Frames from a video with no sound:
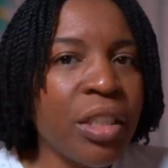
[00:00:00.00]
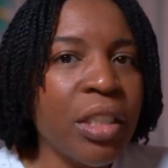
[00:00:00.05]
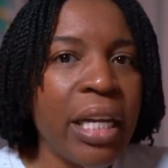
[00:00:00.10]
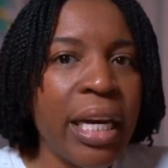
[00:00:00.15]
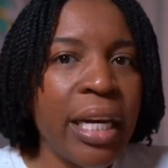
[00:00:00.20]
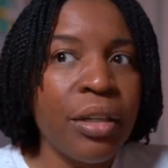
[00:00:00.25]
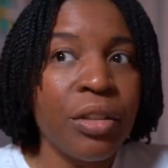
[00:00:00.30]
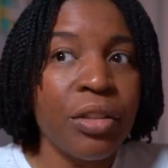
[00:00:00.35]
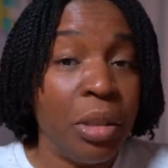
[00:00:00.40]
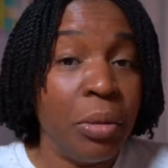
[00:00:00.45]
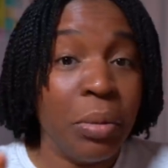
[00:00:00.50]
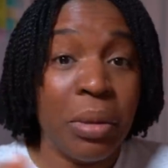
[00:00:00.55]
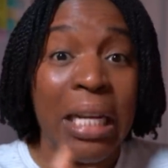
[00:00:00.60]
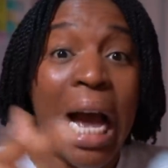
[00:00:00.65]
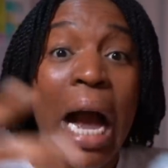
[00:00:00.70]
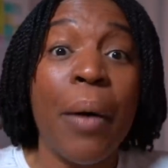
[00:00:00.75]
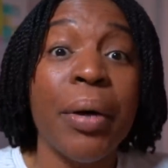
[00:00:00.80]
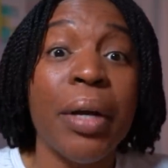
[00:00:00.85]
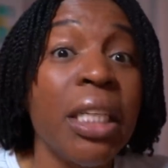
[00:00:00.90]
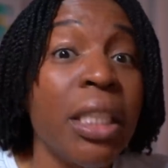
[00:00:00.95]
later, she was
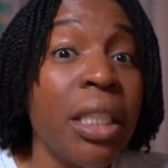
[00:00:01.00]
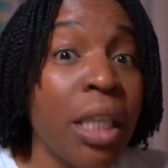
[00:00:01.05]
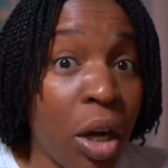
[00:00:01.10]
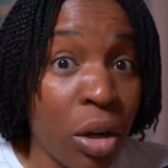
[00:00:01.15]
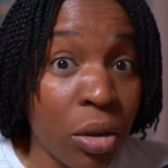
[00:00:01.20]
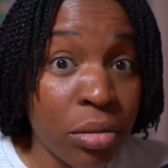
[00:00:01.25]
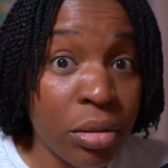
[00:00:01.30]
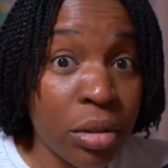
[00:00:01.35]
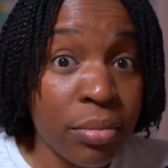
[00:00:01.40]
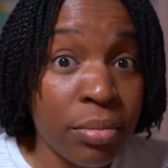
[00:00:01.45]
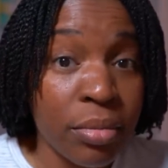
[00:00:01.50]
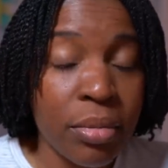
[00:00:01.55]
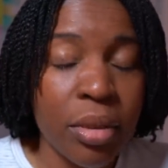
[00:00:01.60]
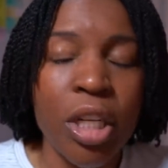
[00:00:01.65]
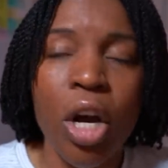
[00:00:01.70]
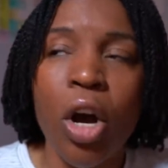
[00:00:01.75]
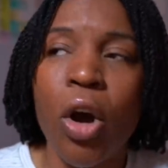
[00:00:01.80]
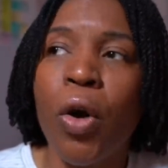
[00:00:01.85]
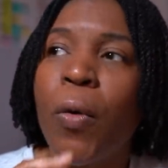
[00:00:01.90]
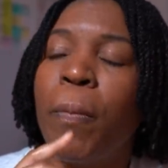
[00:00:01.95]
now an adult.
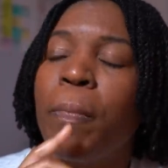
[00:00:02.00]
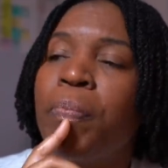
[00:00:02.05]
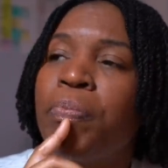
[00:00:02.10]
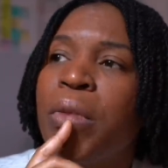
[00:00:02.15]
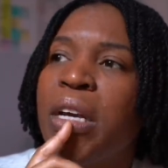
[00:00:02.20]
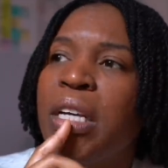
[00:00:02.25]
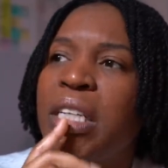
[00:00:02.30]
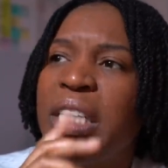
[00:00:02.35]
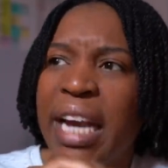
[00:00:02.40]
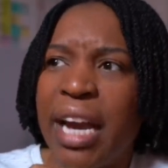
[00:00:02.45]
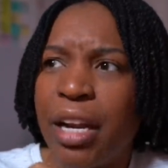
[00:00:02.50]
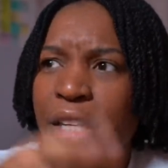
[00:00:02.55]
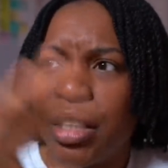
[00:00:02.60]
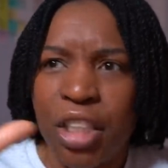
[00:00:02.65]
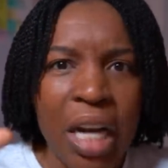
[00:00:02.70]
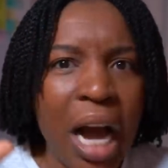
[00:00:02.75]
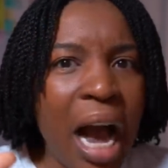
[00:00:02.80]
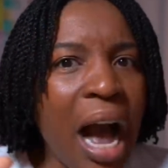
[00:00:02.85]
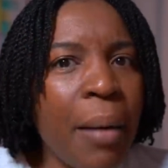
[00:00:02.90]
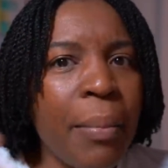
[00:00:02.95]
So she had a
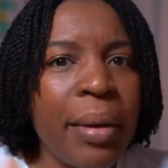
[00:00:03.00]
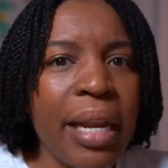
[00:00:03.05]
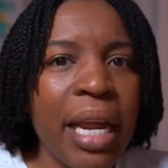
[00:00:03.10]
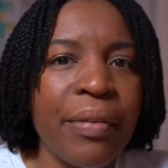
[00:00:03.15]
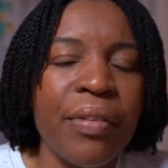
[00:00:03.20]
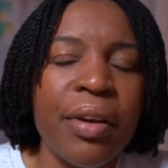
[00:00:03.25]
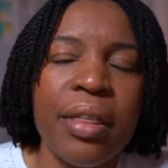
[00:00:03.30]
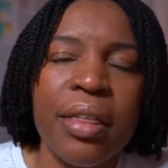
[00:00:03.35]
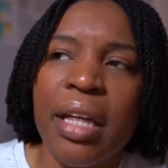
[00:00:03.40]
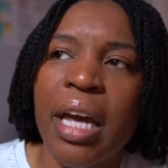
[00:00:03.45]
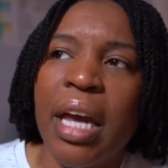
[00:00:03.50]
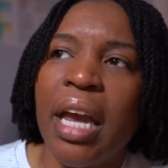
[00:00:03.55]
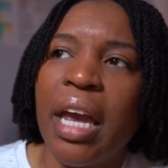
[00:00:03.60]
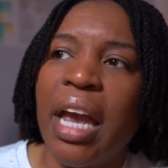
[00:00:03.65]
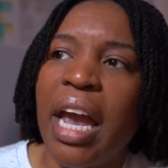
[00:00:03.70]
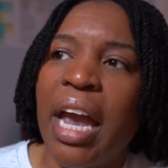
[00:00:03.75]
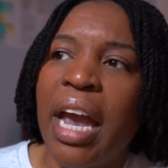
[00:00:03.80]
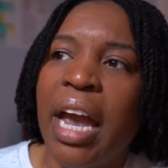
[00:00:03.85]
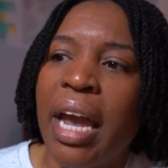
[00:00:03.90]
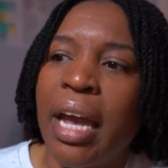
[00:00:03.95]
job and everything.
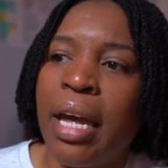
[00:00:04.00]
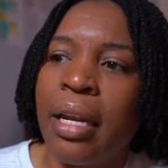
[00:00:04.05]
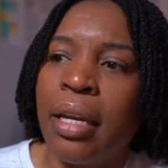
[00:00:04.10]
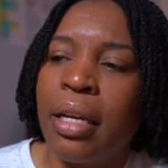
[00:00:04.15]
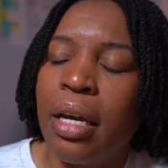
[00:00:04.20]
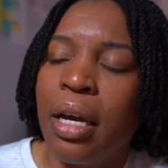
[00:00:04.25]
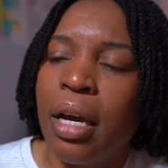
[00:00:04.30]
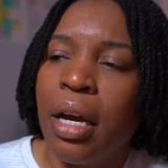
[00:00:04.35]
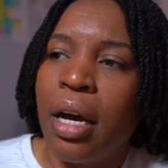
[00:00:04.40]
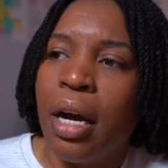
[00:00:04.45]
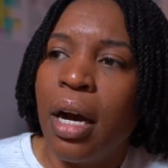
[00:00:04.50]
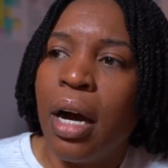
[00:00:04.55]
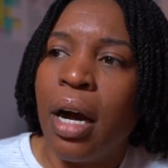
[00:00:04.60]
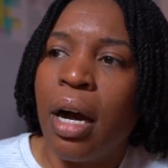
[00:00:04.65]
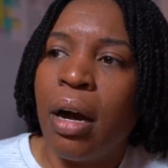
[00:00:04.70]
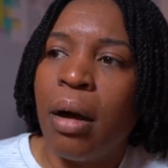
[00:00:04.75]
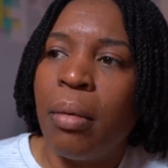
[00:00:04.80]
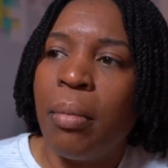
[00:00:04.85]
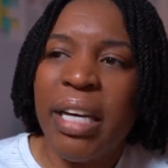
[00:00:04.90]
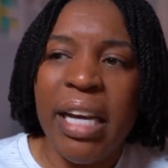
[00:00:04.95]
And
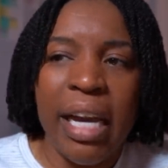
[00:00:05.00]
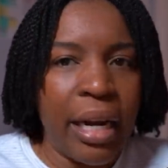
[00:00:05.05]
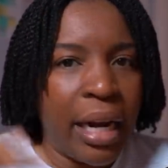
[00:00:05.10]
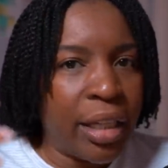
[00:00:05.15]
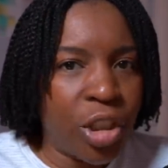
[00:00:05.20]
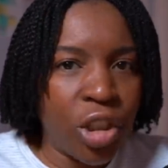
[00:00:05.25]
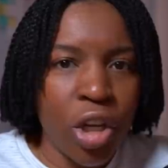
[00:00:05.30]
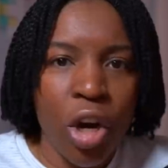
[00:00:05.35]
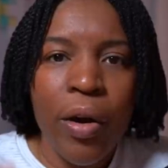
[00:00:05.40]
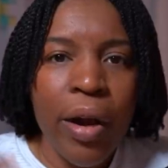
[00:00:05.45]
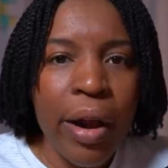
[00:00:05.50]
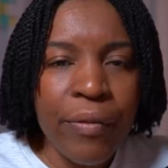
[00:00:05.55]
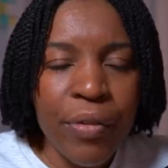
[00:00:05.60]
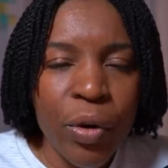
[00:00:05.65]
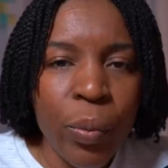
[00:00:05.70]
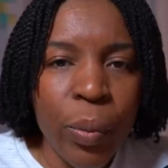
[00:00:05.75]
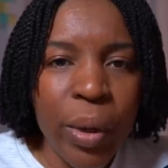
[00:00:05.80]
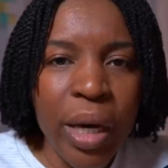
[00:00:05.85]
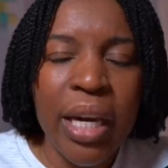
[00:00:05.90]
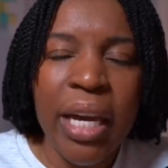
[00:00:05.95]
again, I saw her every
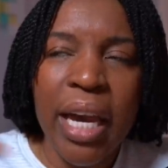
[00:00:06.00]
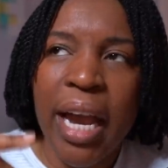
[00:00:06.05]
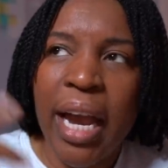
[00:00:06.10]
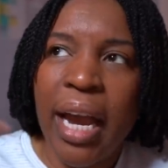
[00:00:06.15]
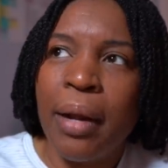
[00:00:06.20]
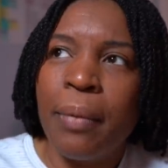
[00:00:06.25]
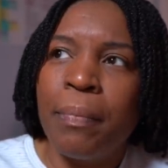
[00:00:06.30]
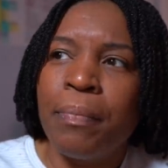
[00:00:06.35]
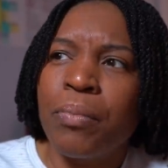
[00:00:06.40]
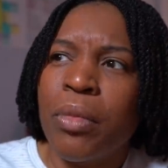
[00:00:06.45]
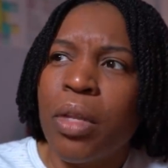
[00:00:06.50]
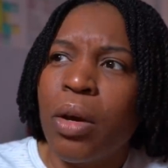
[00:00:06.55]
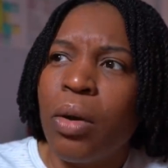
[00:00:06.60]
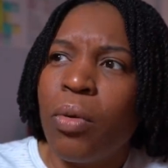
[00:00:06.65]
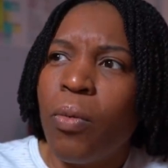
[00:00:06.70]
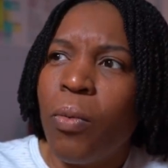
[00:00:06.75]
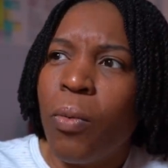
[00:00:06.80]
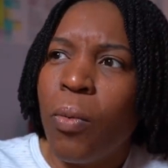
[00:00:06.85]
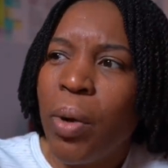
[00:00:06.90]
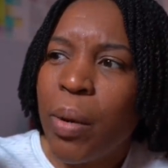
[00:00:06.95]
week and
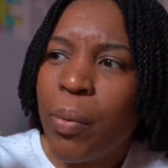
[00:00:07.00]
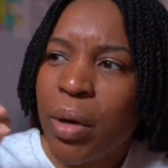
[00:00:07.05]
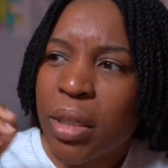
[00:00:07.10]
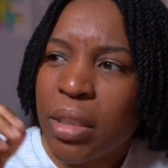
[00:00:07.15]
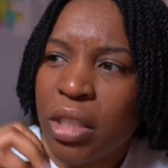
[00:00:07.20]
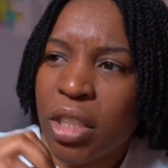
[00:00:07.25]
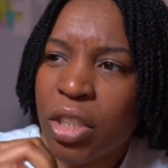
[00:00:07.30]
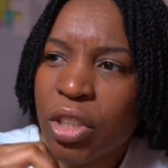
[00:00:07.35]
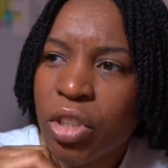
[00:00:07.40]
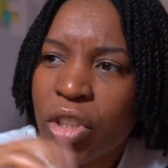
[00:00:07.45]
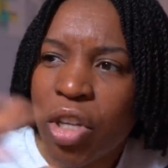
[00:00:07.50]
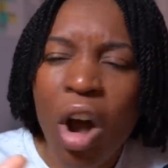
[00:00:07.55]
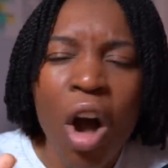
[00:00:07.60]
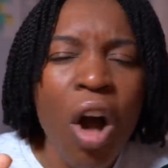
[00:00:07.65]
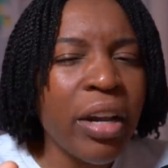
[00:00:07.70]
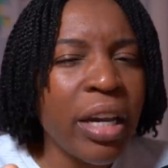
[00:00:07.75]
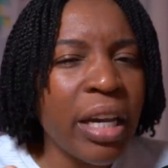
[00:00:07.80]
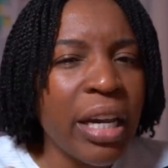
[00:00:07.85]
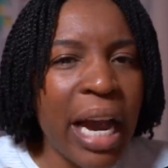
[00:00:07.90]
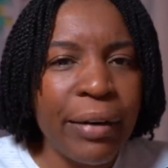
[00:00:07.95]
we were just
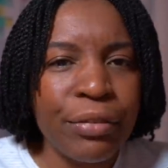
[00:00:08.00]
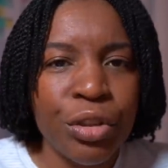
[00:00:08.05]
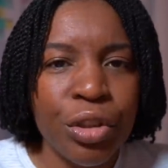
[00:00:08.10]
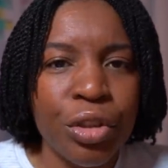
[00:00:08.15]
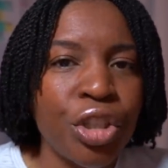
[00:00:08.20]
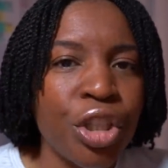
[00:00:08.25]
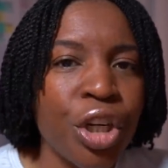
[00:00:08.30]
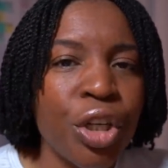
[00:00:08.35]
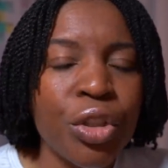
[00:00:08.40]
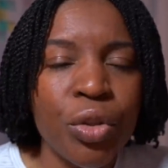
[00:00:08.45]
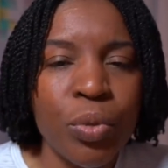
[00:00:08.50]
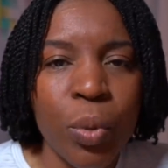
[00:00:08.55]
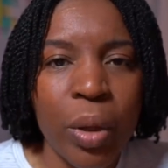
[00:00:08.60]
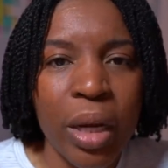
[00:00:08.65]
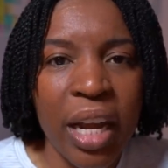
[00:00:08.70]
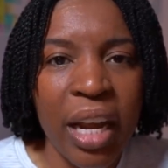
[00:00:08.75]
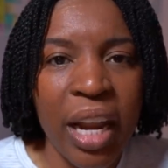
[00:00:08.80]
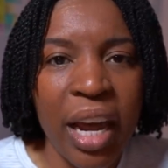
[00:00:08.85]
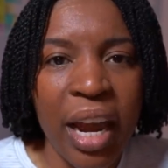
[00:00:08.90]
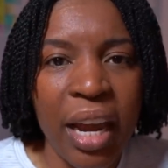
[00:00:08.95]
talking after church
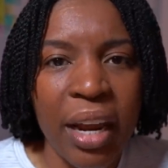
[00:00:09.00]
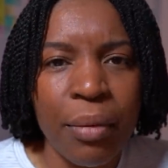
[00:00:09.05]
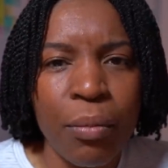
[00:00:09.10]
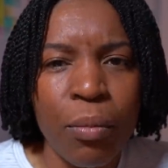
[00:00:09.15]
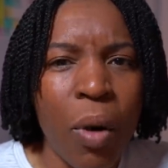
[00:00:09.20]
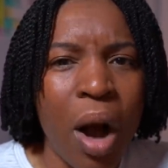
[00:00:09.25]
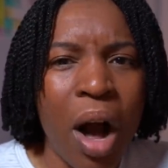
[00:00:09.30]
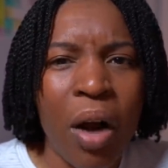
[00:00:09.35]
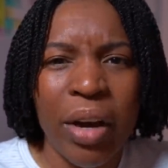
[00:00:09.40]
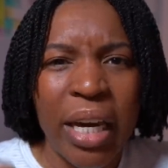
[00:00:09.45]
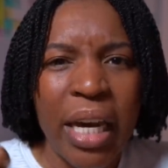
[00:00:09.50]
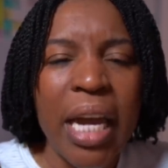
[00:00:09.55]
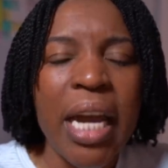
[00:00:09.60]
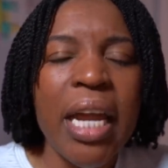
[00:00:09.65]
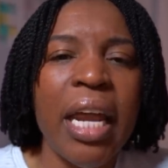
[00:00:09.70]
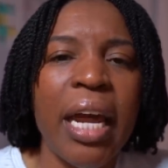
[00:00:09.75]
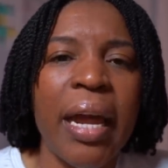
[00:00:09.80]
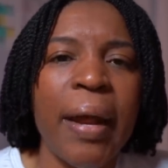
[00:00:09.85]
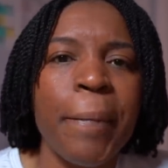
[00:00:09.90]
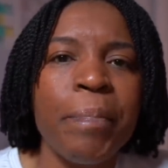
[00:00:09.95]
one day while
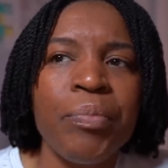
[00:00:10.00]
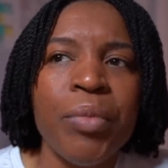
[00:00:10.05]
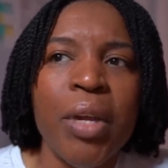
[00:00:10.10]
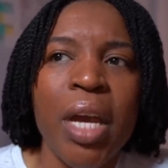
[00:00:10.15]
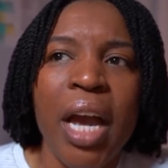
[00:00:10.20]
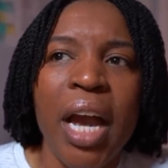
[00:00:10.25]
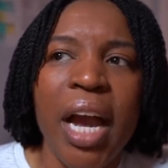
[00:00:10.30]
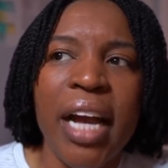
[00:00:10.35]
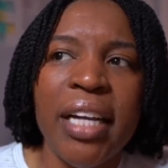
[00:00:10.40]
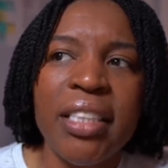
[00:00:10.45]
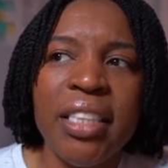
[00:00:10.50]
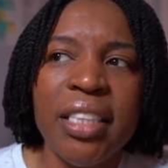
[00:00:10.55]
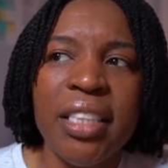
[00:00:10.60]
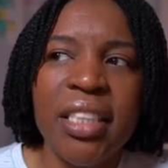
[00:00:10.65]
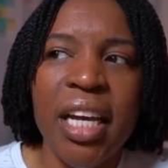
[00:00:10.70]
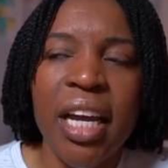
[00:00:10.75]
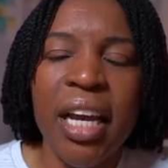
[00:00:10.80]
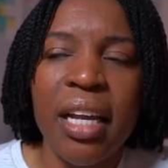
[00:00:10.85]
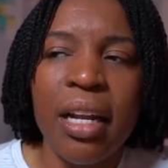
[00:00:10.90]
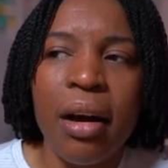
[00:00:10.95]
eating. And she
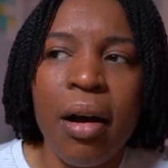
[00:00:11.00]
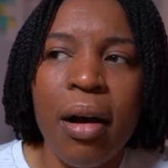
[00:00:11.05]
said,